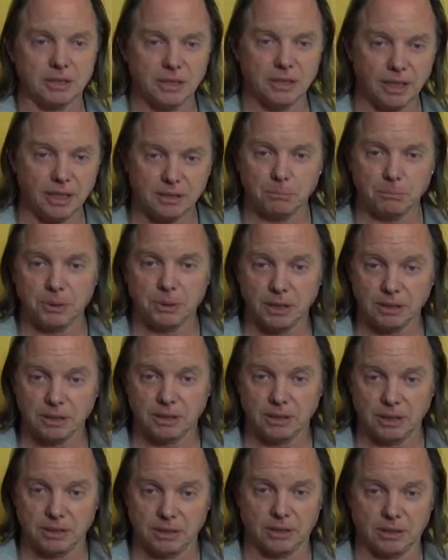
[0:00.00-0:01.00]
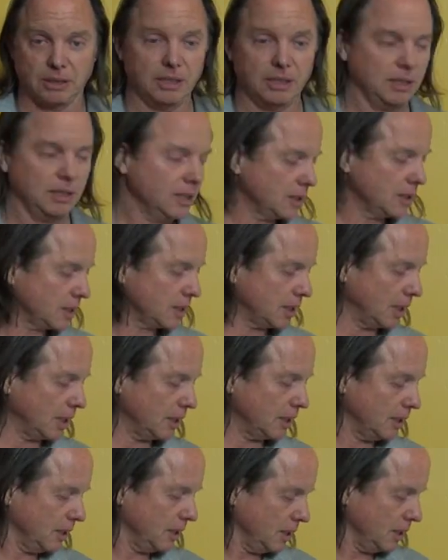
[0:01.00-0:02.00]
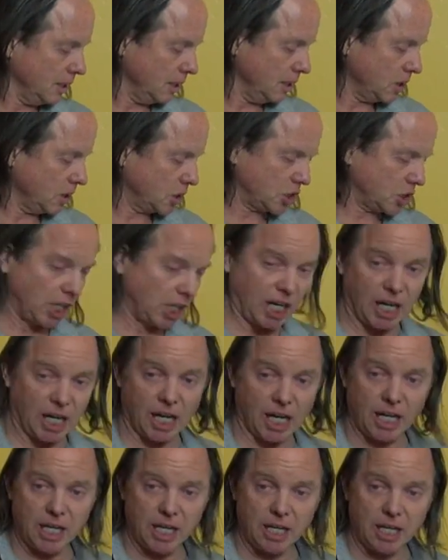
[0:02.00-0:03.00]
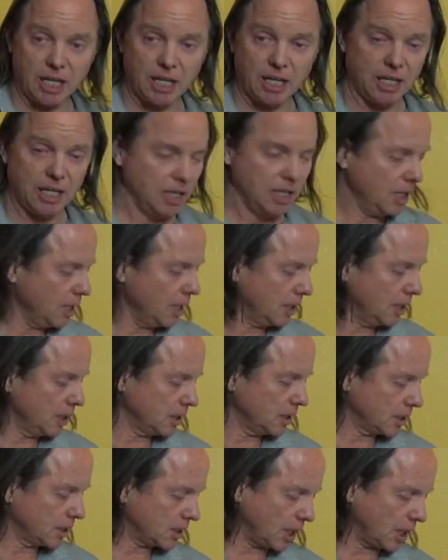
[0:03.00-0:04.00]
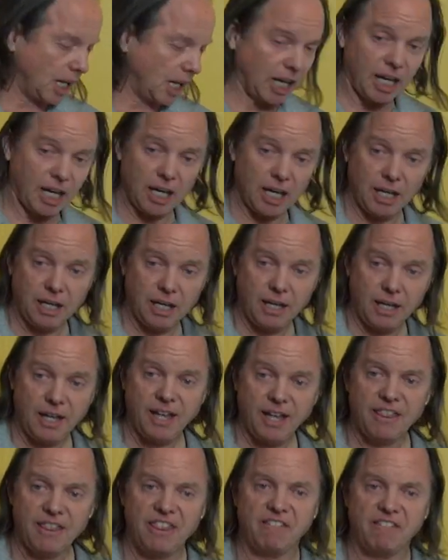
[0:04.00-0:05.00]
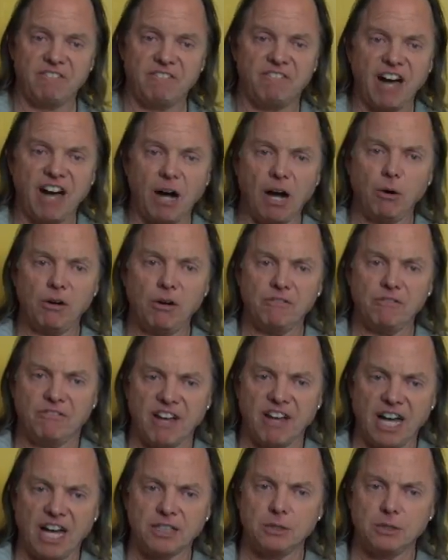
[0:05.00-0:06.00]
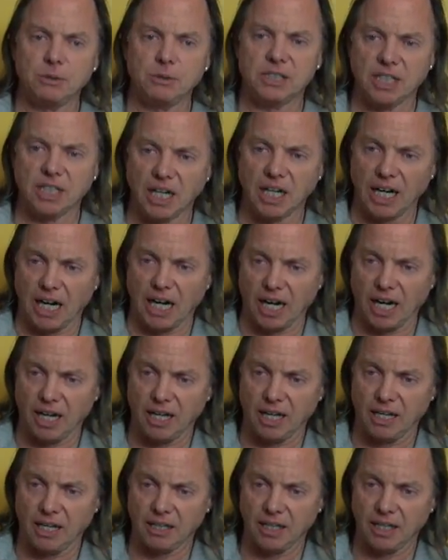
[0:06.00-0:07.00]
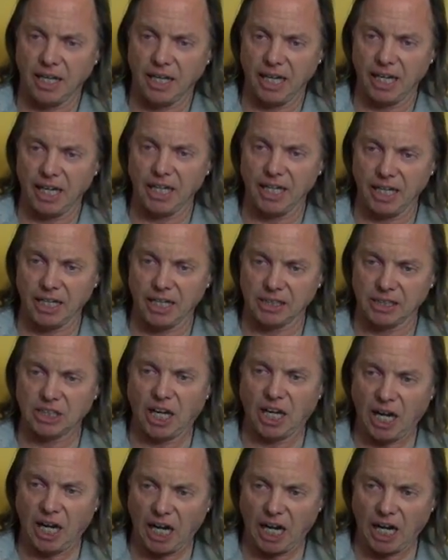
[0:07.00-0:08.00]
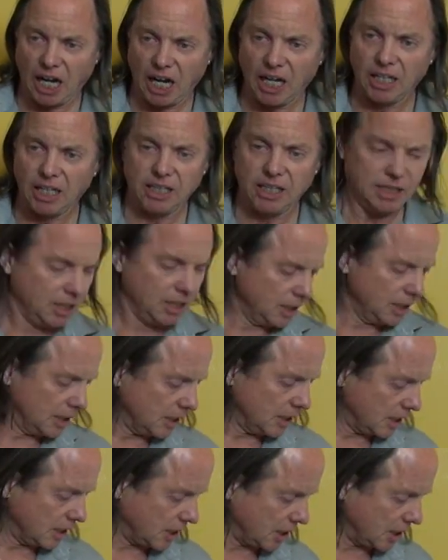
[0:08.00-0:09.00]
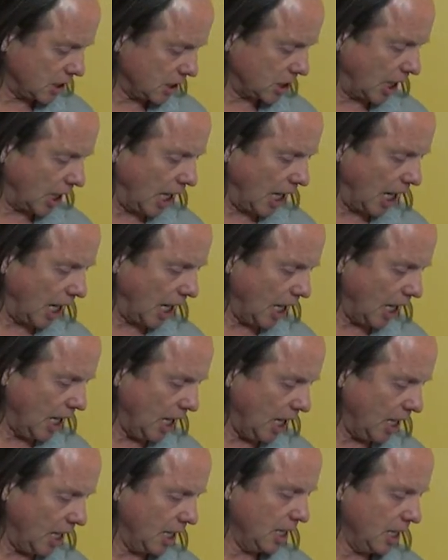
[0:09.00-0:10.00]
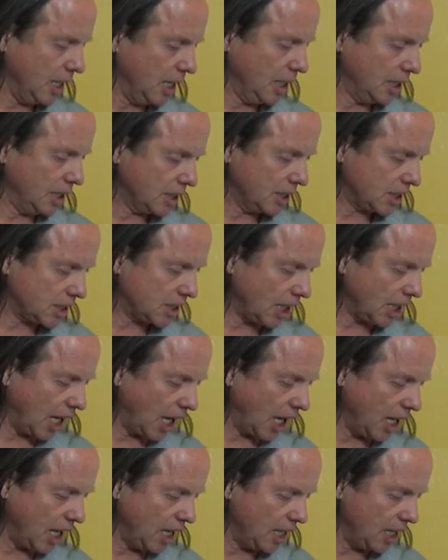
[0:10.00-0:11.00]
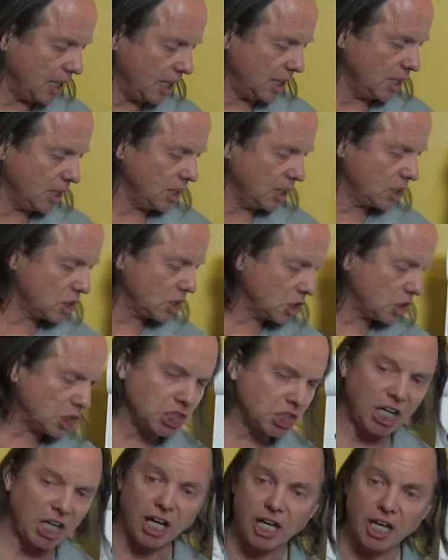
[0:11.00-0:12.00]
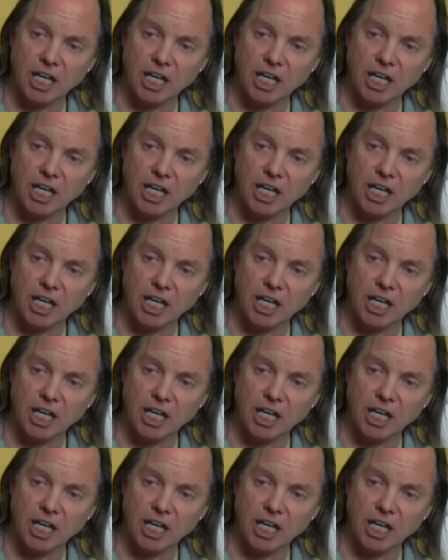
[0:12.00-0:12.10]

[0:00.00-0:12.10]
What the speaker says: not the pronunciation. Say sha, sa. The vowel value is ah. AH. Ah. Sha, sa, sha,